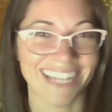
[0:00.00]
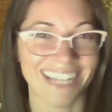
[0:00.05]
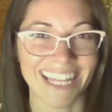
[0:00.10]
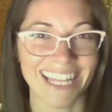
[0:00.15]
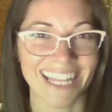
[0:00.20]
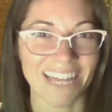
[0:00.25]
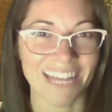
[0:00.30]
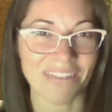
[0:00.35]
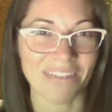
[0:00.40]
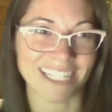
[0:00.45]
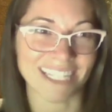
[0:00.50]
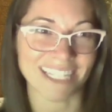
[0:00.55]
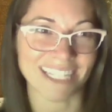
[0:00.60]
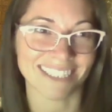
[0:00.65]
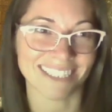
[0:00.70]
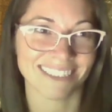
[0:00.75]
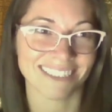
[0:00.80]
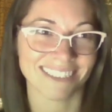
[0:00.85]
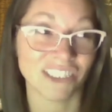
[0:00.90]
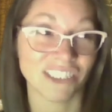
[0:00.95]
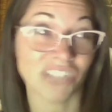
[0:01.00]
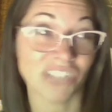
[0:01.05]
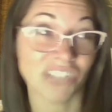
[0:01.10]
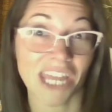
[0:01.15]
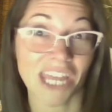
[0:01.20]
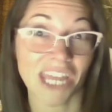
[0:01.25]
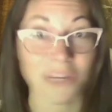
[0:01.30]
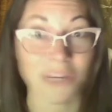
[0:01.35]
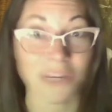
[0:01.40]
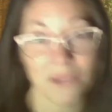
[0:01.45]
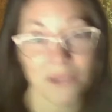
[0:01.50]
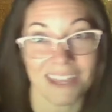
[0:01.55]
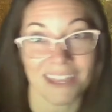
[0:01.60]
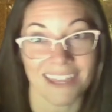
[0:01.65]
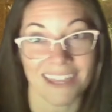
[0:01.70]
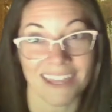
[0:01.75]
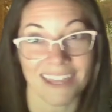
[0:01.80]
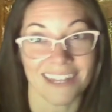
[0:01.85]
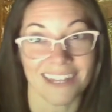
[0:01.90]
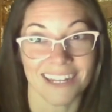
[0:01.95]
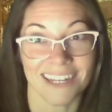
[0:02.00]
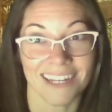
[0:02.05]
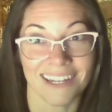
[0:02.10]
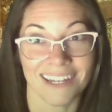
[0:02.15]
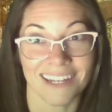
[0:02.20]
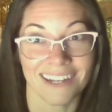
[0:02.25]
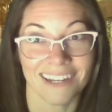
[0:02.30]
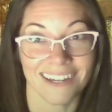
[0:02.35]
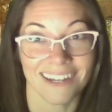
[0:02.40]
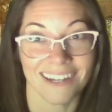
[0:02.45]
I love it. Genuine.